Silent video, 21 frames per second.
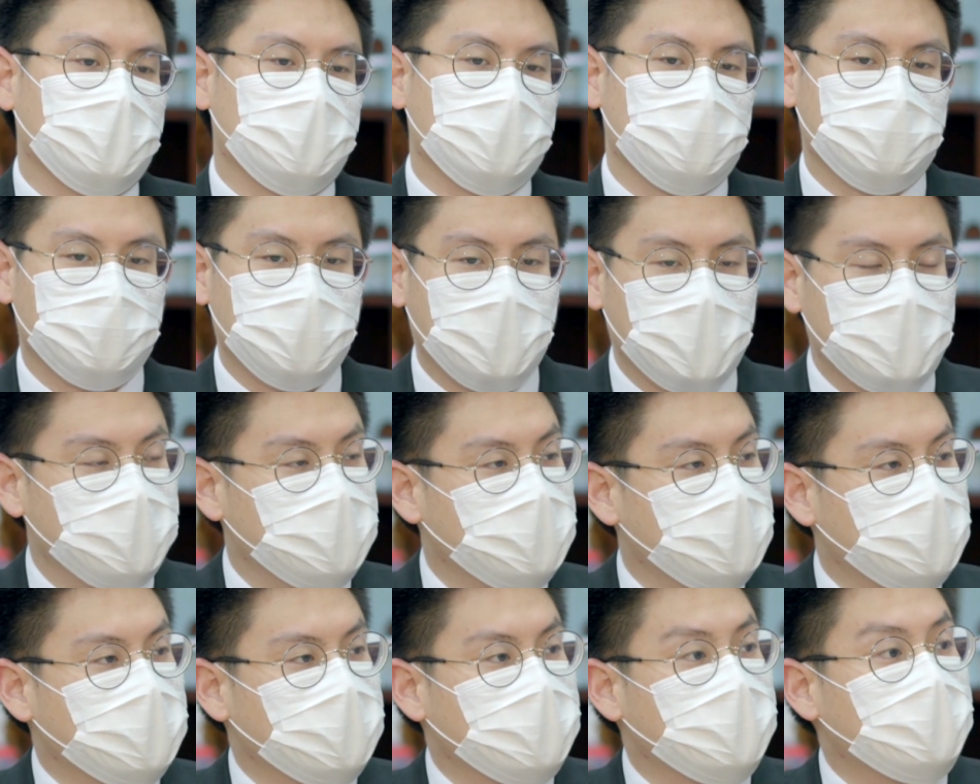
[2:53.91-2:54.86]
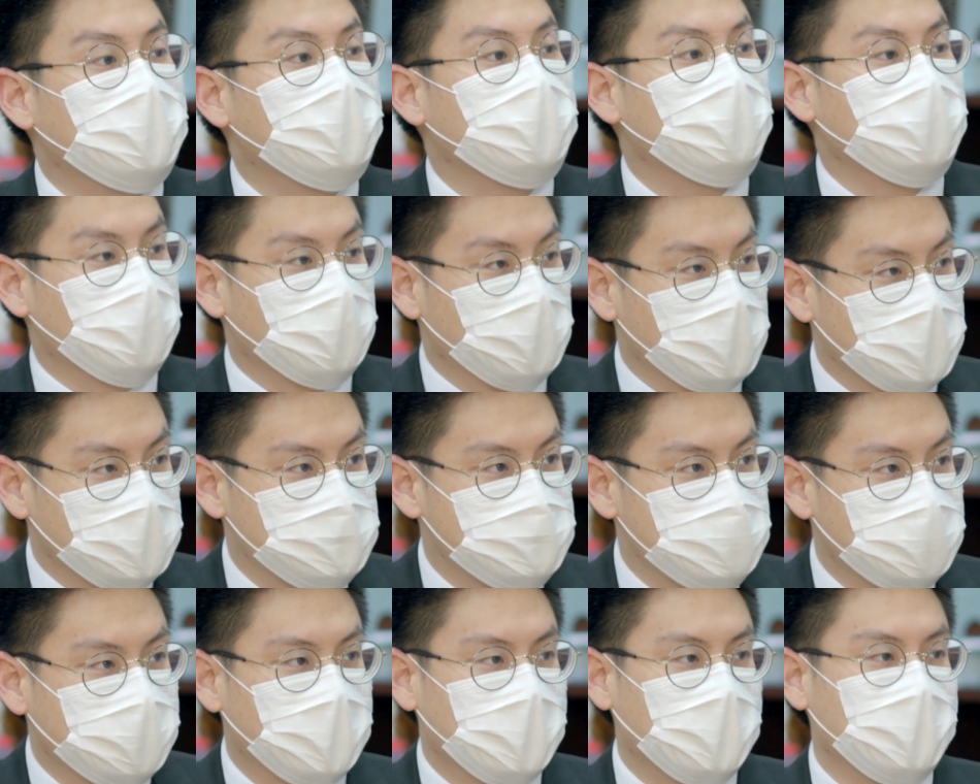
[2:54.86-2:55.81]
spreading legal
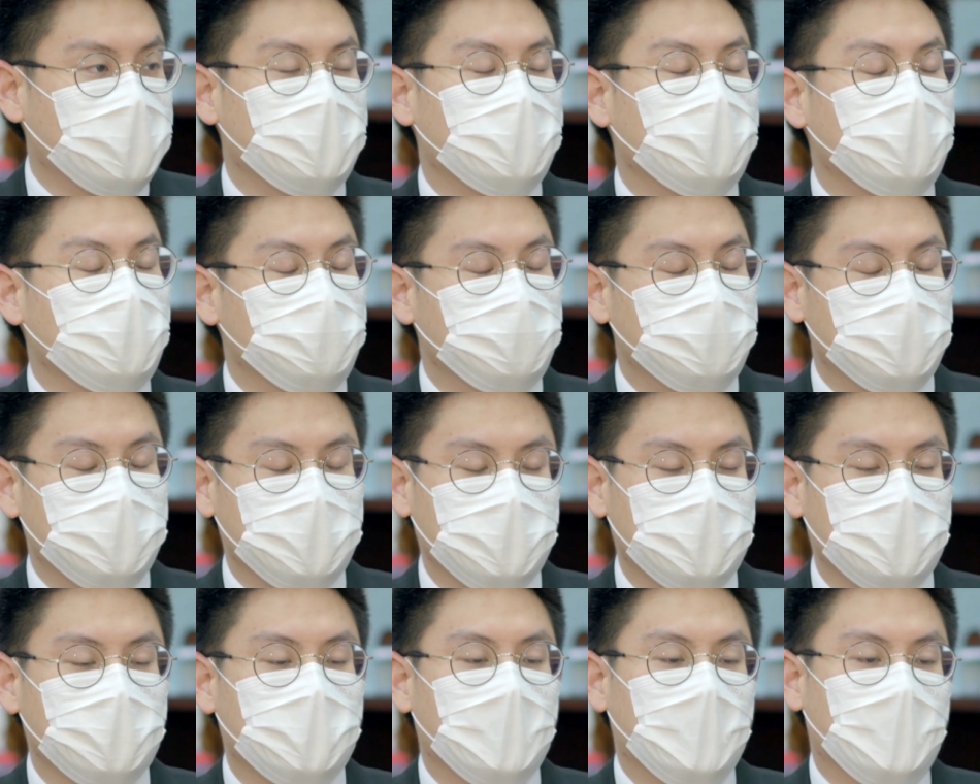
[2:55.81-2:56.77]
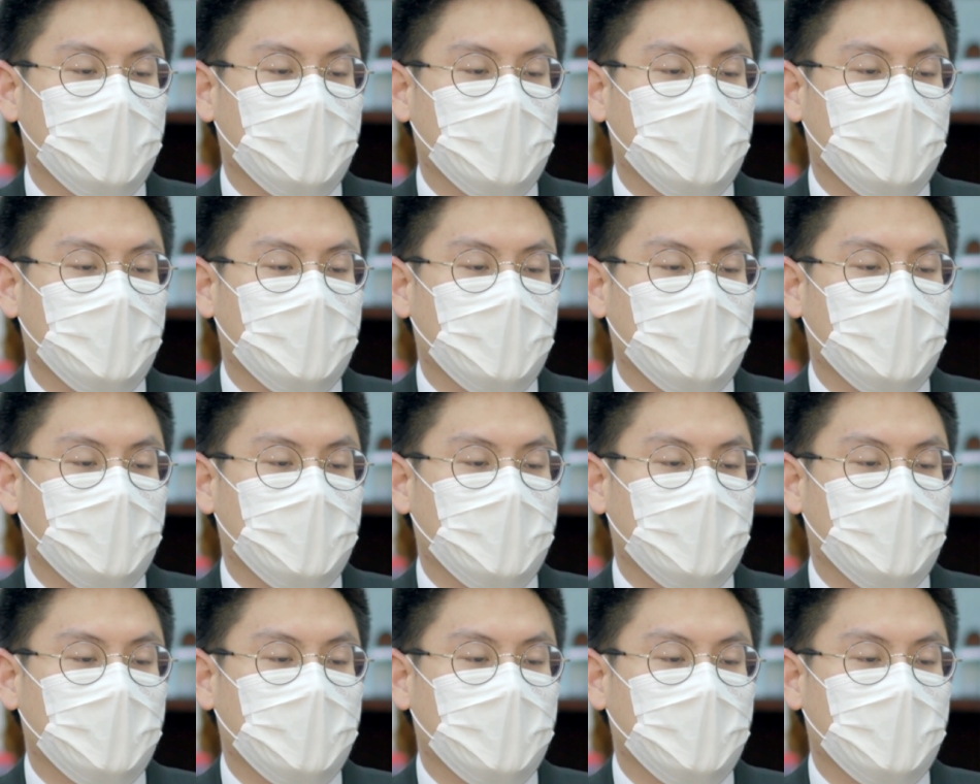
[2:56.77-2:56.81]
knowledge and helping